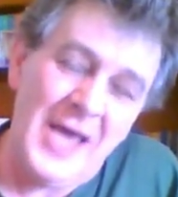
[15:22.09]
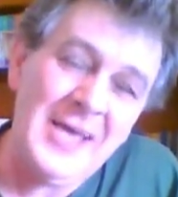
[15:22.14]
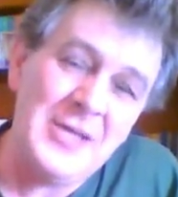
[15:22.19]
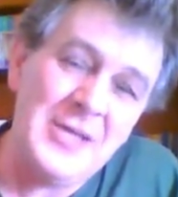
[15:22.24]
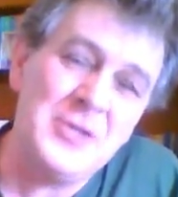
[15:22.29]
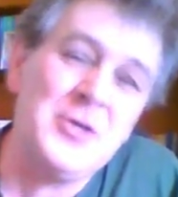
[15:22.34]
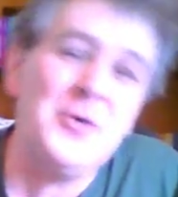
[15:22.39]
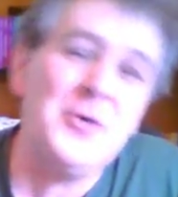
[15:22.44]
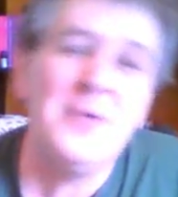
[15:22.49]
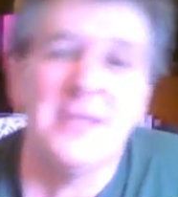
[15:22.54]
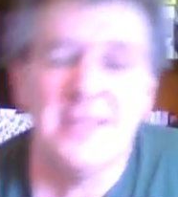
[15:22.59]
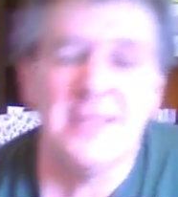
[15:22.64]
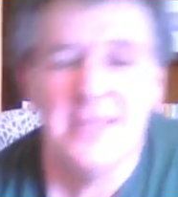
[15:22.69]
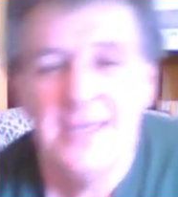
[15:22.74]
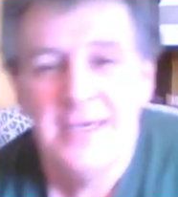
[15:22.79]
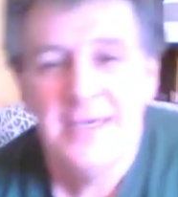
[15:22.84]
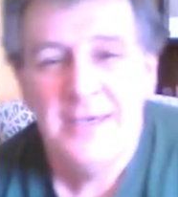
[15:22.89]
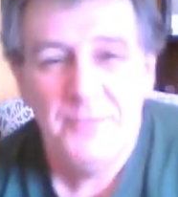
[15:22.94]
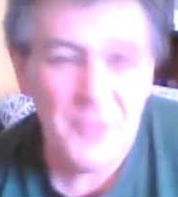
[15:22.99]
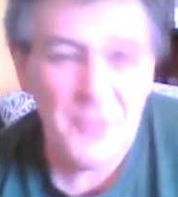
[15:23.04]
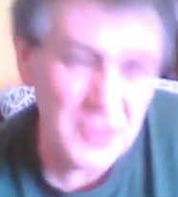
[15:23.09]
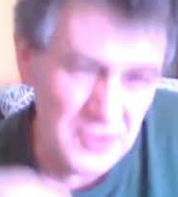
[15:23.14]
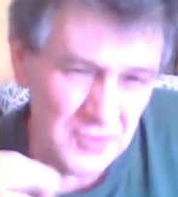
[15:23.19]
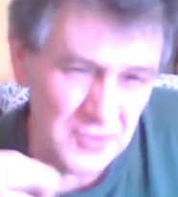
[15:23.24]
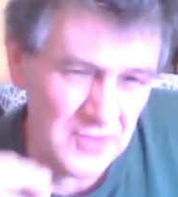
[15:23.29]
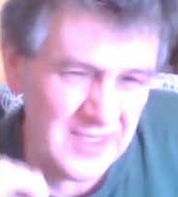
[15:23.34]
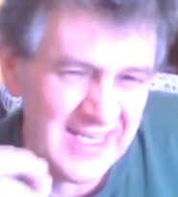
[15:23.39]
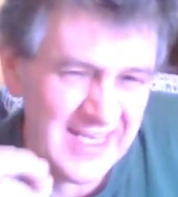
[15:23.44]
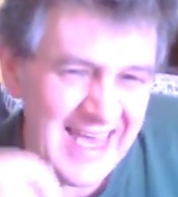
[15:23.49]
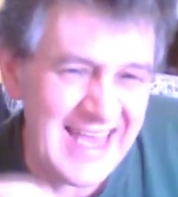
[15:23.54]
do it. But to
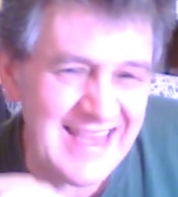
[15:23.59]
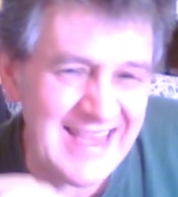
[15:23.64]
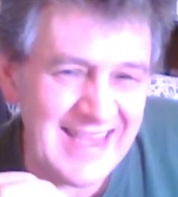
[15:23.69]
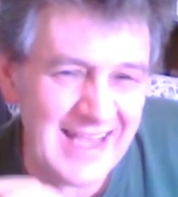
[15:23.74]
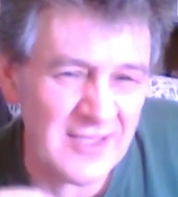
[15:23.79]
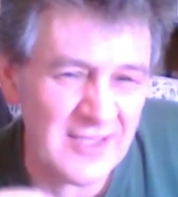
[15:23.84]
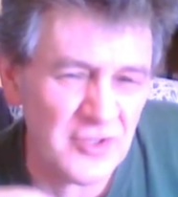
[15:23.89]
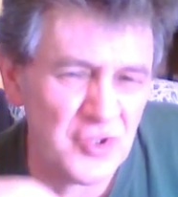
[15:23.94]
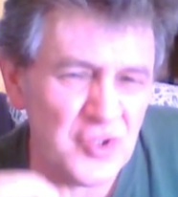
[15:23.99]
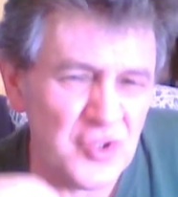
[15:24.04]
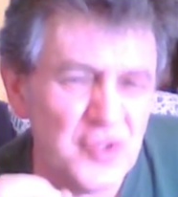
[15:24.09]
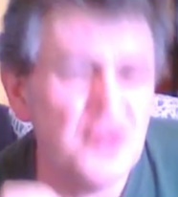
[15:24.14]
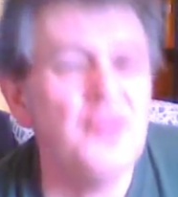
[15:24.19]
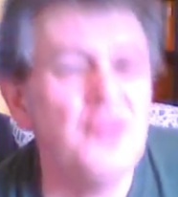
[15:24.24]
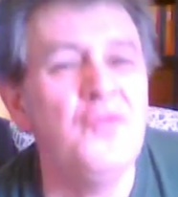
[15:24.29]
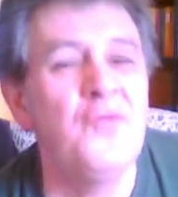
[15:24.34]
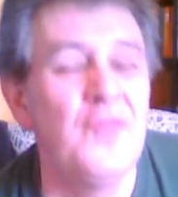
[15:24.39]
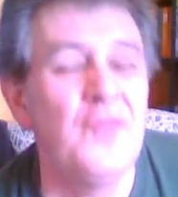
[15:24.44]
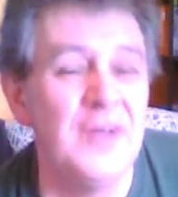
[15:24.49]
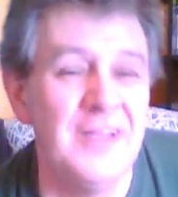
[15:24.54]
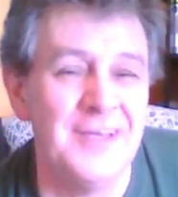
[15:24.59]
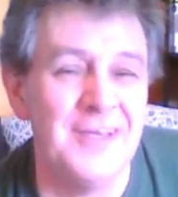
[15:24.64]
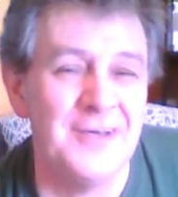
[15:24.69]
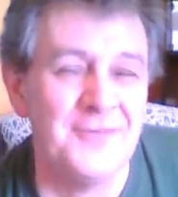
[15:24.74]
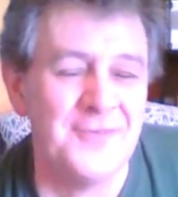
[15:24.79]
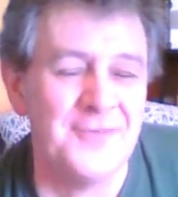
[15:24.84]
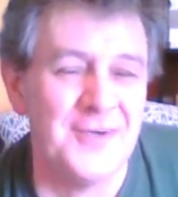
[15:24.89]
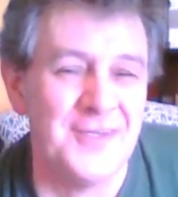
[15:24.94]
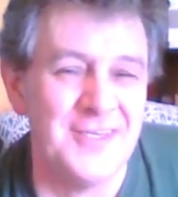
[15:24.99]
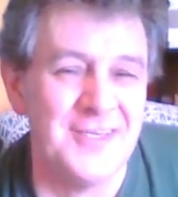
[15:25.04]
get that true feeling of
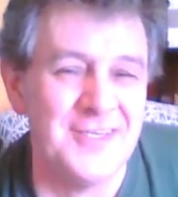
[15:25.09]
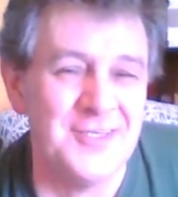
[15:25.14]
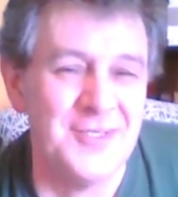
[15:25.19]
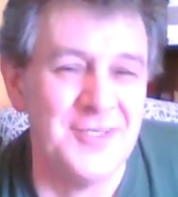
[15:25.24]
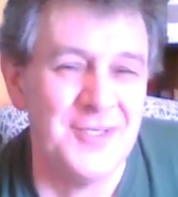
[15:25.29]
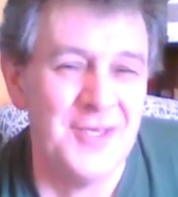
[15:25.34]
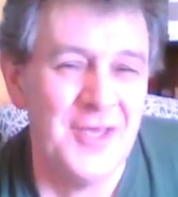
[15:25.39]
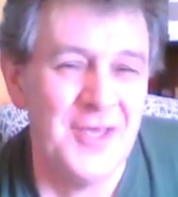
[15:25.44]
courage,